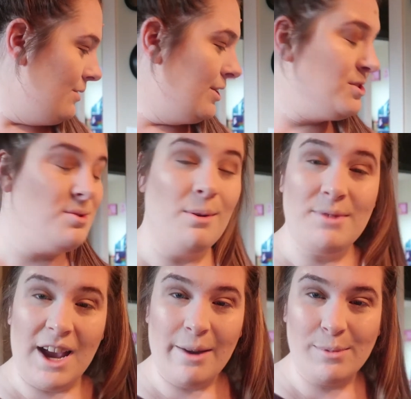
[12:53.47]
Which
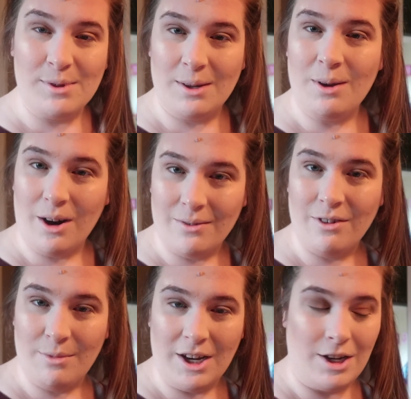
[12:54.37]
sometimes that's hard
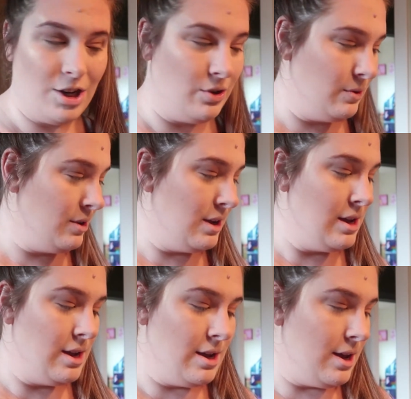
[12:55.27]
for me to do.
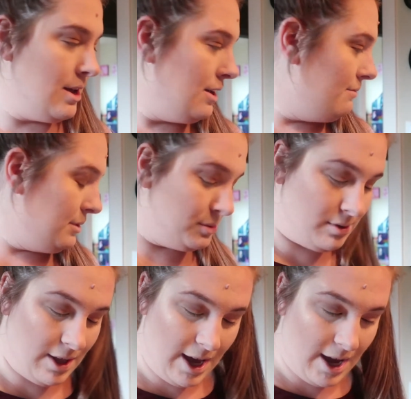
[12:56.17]
So
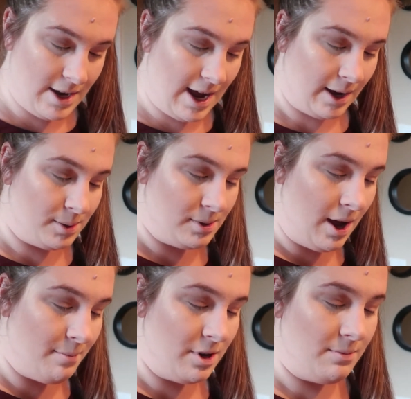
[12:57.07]
then next
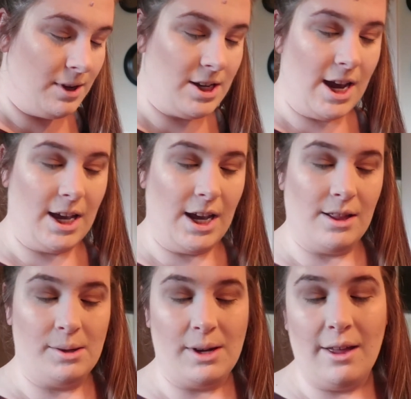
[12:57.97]
I'm going to be taking
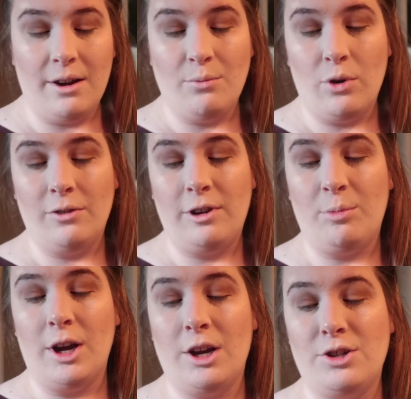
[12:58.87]
this other Morphe
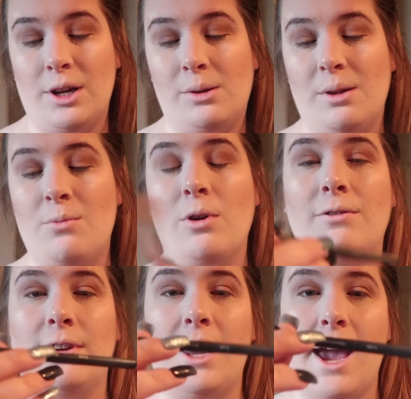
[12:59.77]
brush. It's the
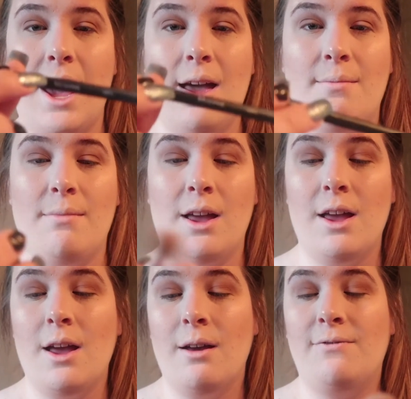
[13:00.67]
Morphe
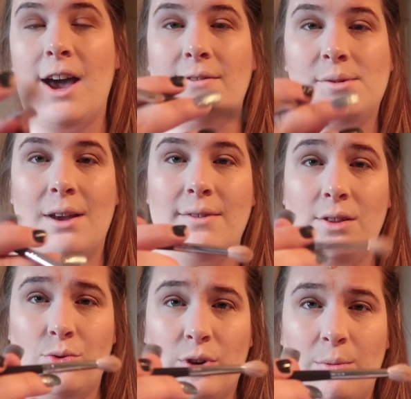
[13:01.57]

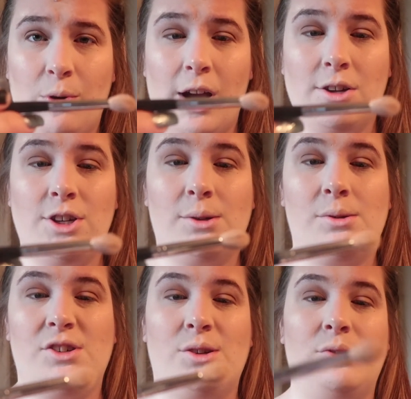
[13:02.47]
M573 brush.
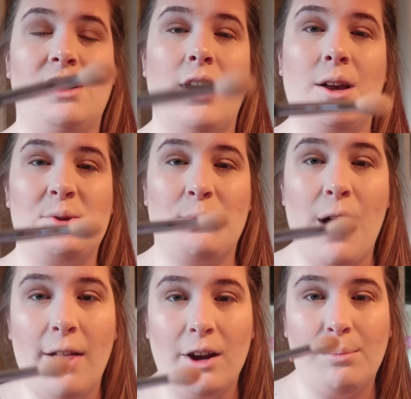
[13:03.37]
It's just a
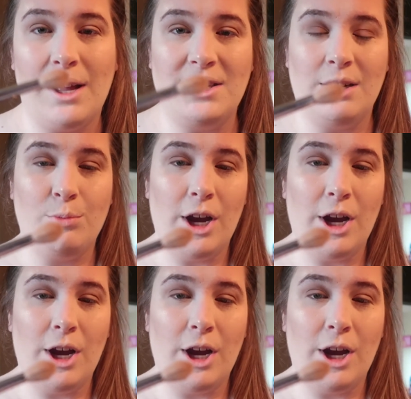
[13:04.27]
smaller blending